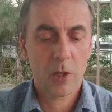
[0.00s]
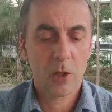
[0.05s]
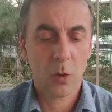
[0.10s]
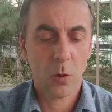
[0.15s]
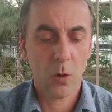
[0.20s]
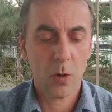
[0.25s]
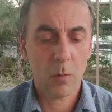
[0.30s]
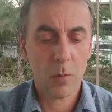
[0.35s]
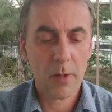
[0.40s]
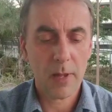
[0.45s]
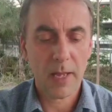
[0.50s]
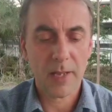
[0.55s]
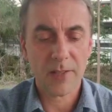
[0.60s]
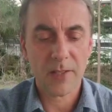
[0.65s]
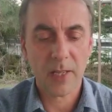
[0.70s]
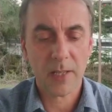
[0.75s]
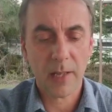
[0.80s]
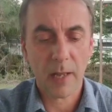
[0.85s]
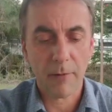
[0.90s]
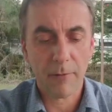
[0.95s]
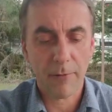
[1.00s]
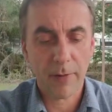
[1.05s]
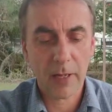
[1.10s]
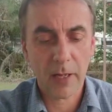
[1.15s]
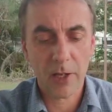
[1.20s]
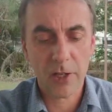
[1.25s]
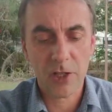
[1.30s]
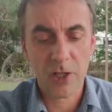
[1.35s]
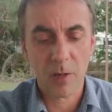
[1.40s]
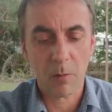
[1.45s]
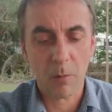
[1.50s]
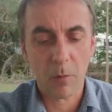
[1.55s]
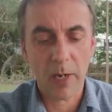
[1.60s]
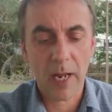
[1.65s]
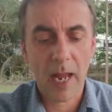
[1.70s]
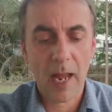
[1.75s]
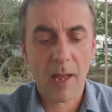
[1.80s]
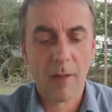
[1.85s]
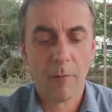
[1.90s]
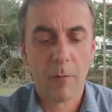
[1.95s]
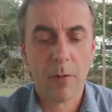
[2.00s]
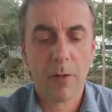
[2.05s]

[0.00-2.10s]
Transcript: Join with us in that fellowship we have